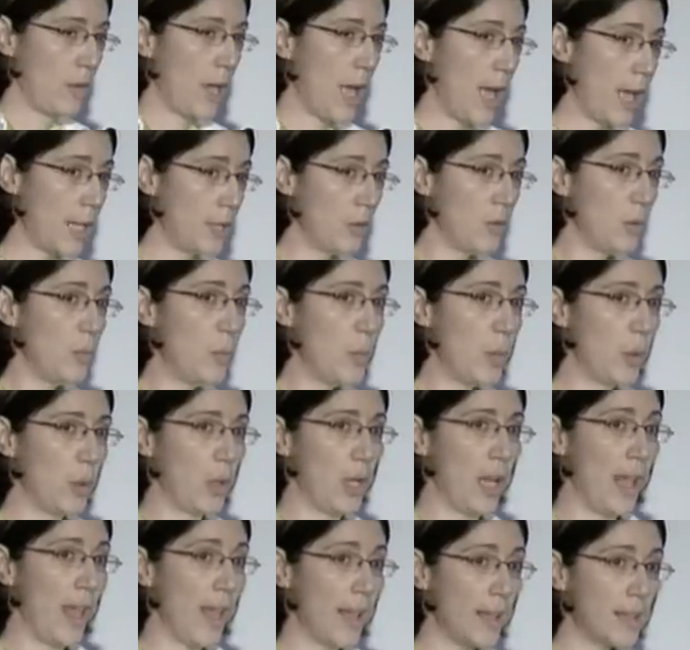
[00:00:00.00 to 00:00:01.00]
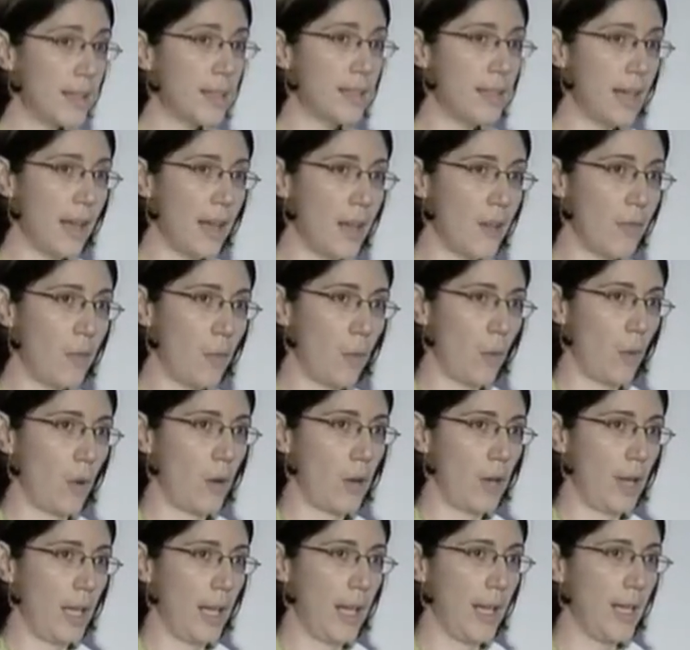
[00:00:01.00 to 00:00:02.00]
had to put extra
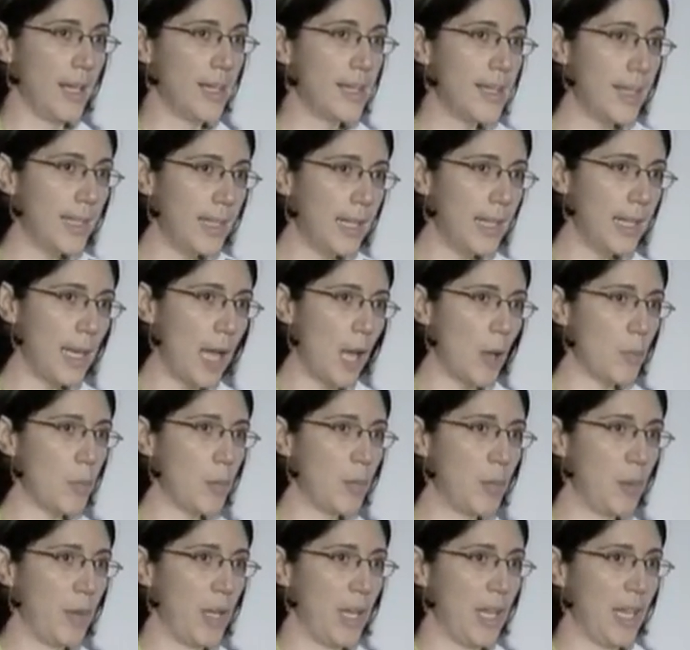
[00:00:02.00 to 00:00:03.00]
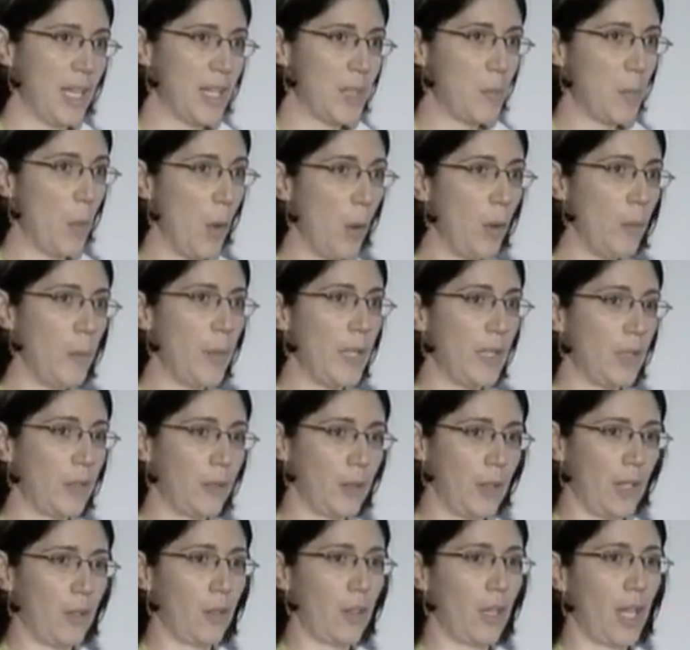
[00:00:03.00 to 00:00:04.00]
effort in setting up in a small bit
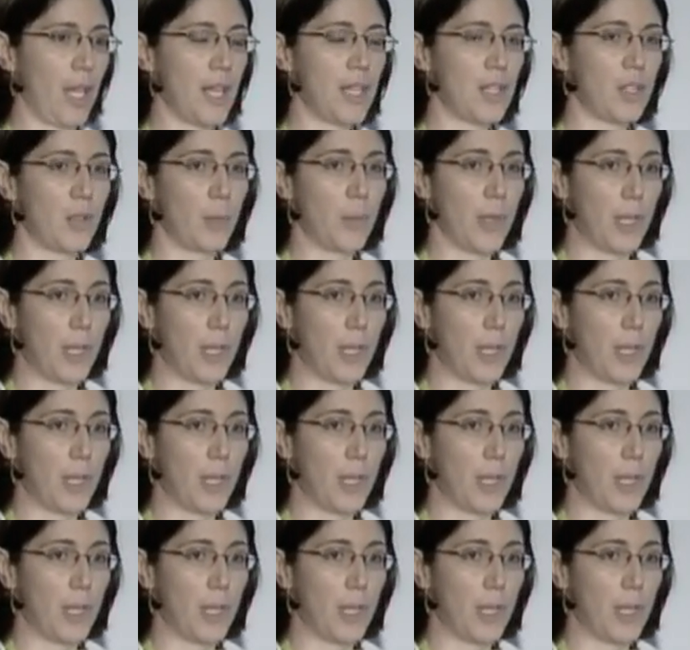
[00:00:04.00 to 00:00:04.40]
of the connection,